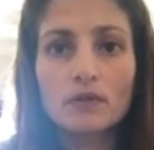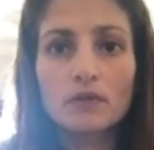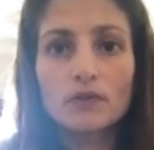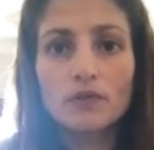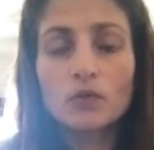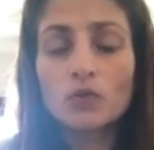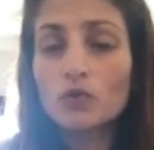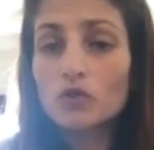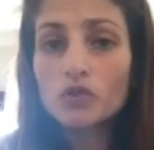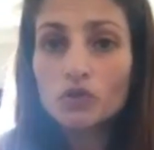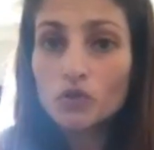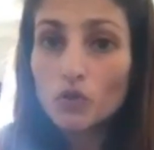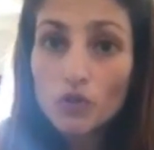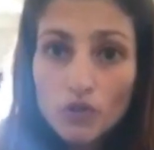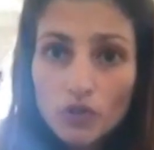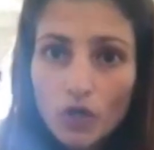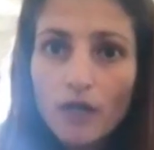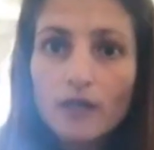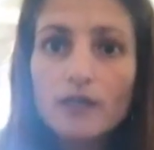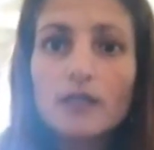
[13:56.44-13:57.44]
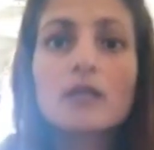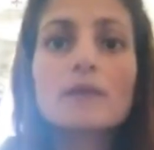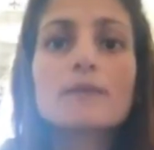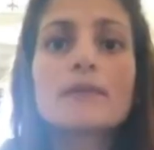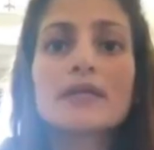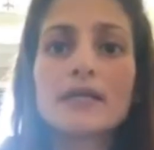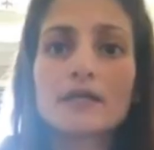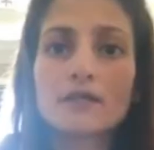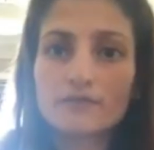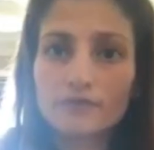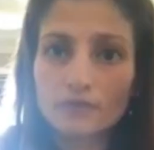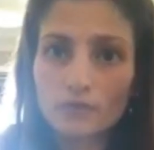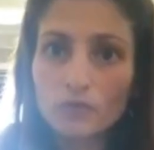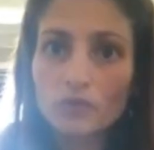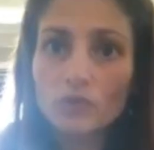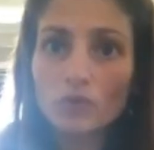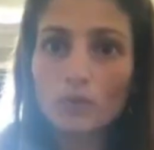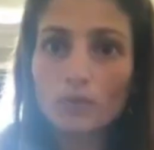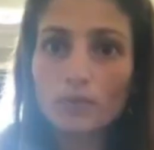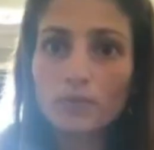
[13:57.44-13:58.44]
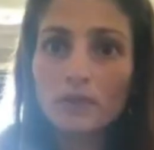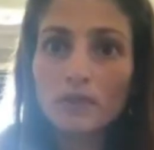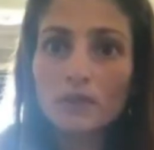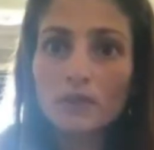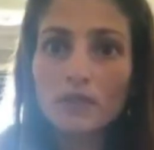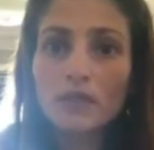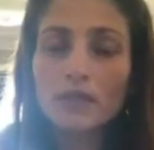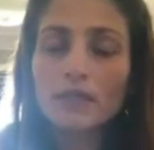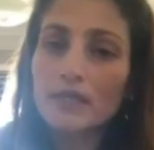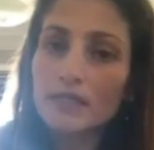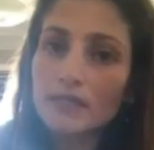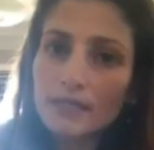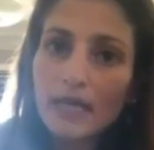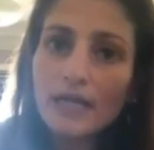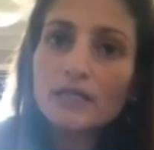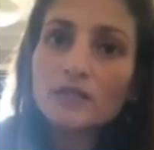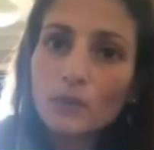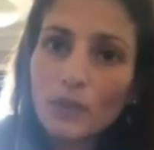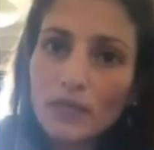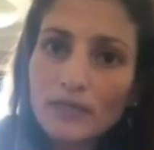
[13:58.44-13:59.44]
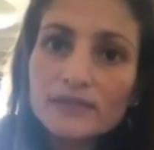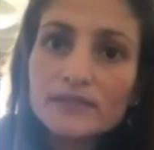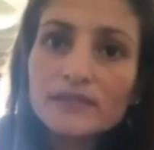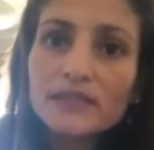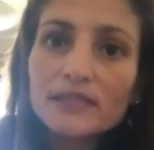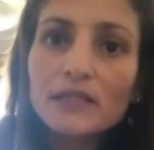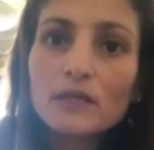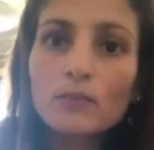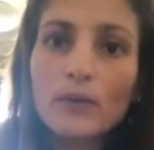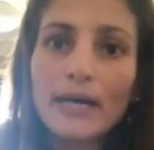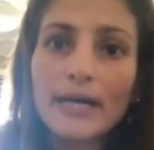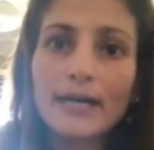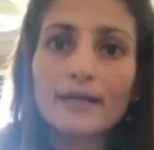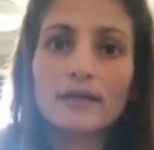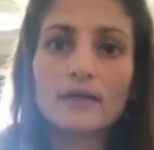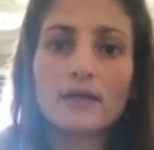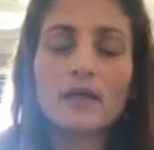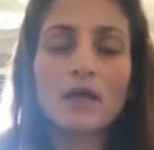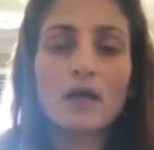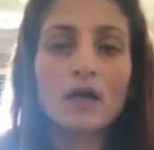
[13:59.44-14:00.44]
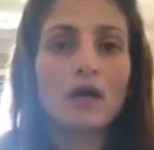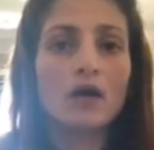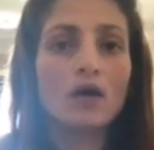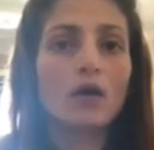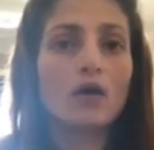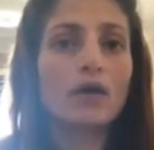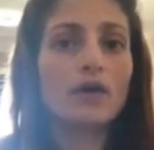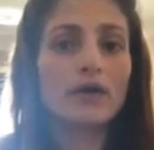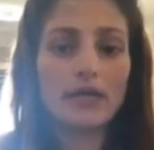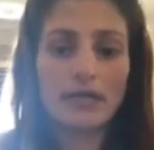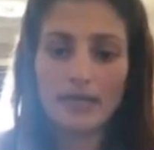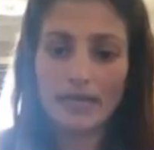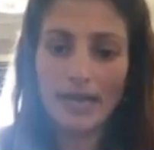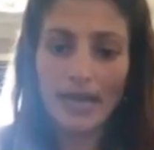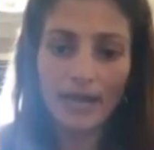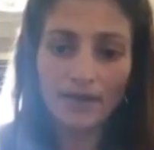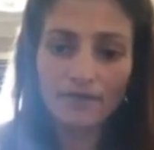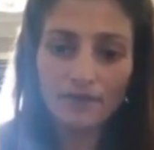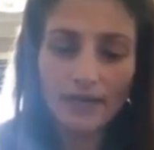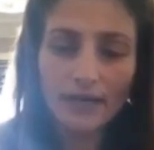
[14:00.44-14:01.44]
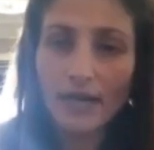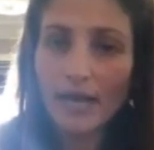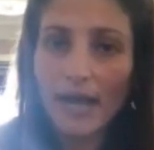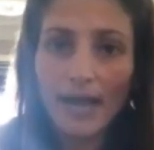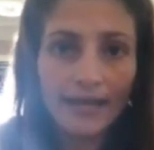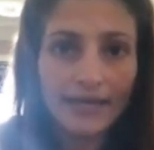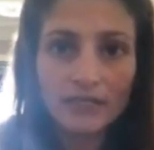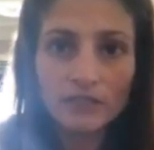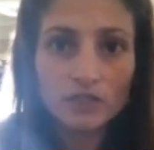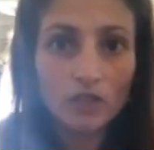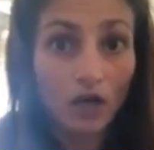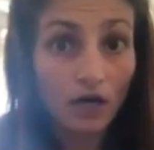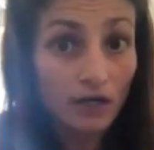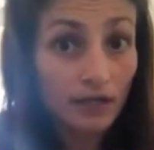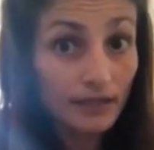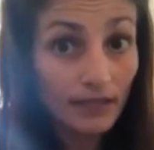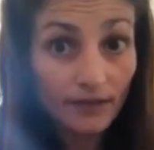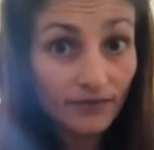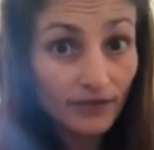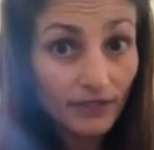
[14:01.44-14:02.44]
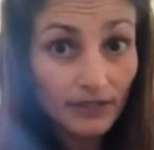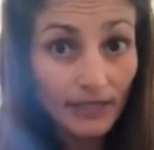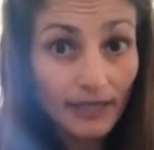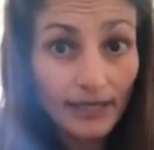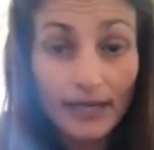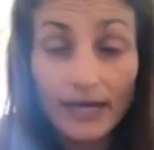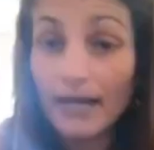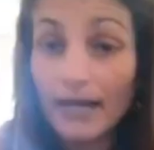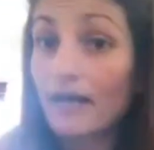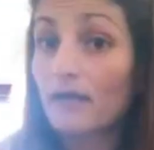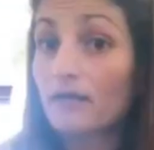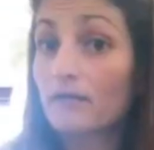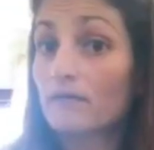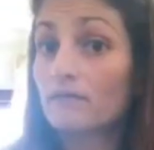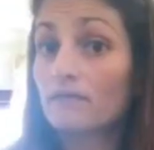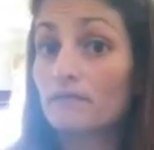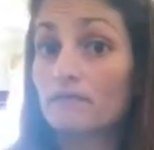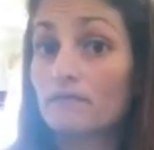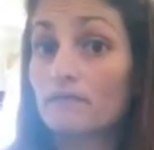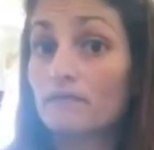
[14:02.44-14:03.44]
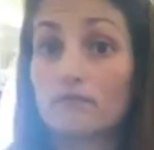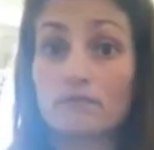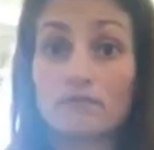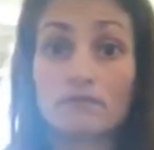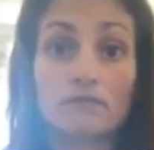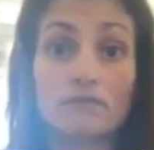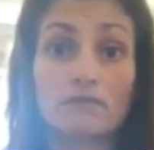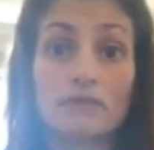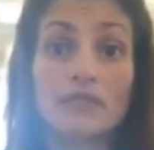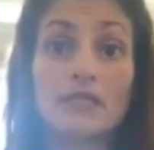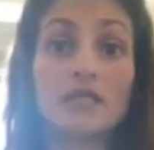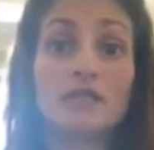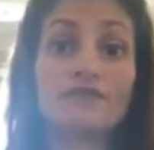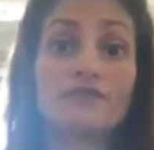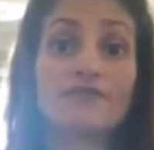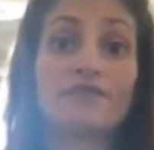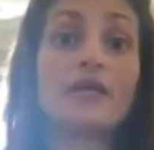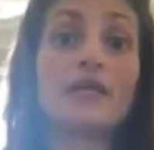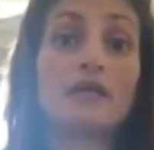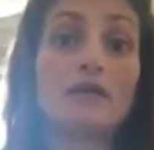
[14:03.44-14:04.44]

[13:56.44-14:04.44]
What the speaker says: You should not eliminate a food group. Indulge once in a while, or I eat chocolate every day and guilt-free,